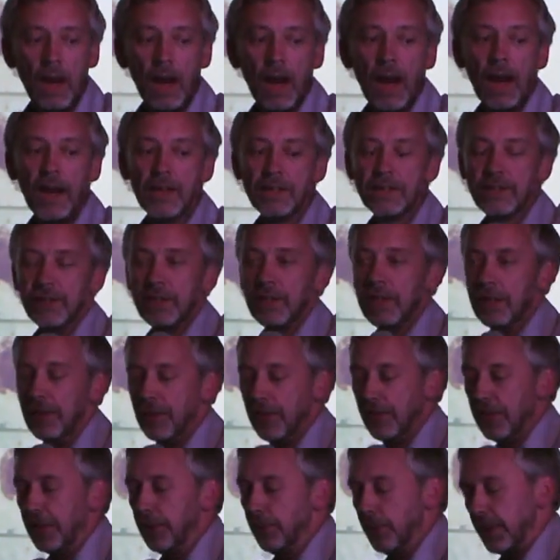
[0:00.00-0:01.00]
And the
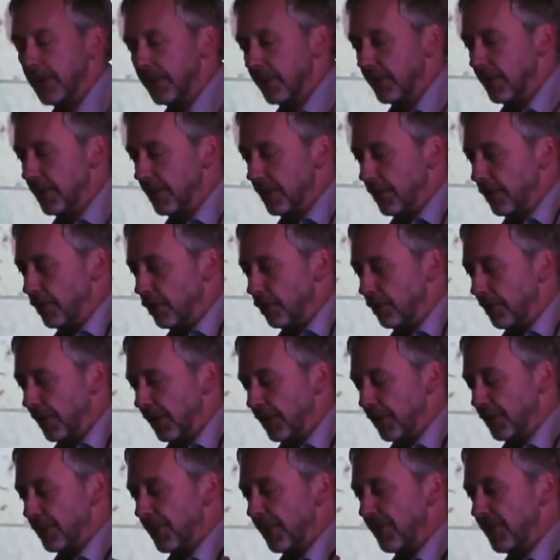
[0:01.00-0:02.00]
other thing we can do,
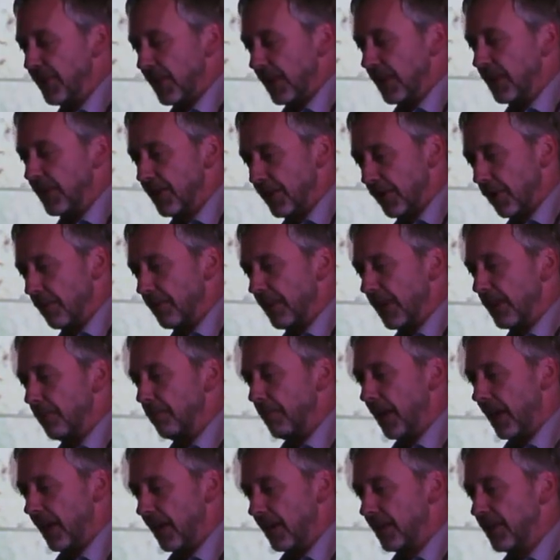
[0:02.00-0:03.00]
because we've seen so many
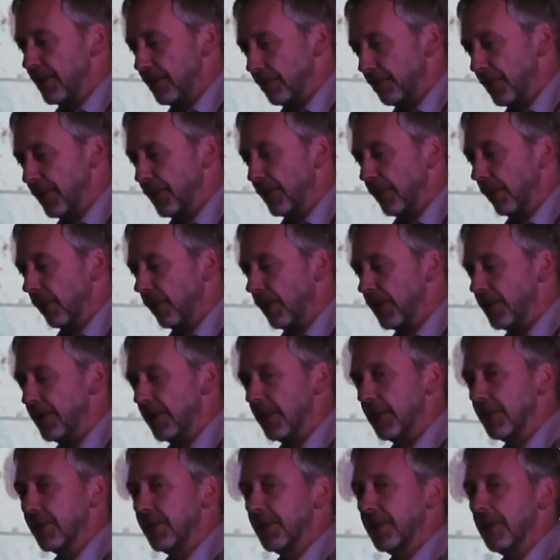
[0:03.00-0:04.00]
patterns of
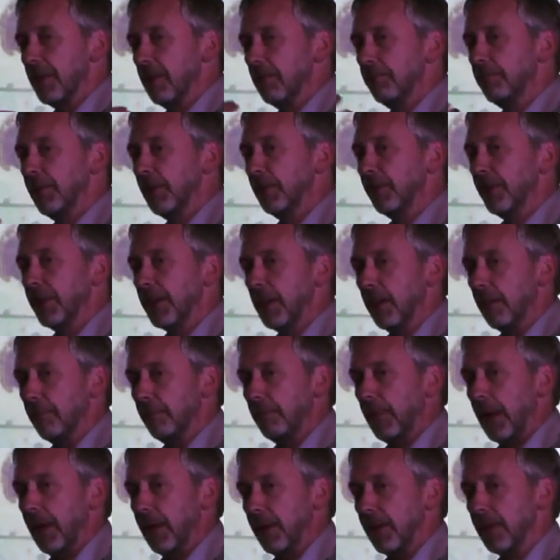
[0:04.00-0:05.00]
pathology, is start building
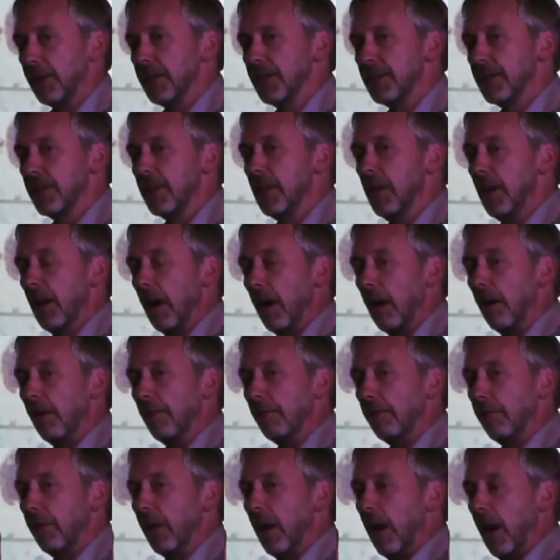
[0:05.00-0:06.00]
up patterns
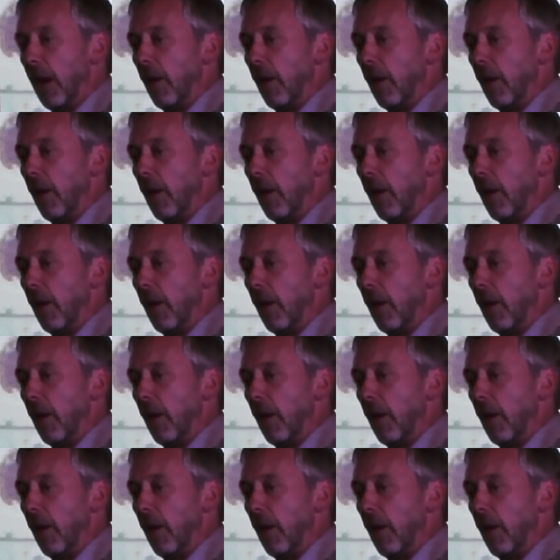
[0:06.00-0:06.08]
of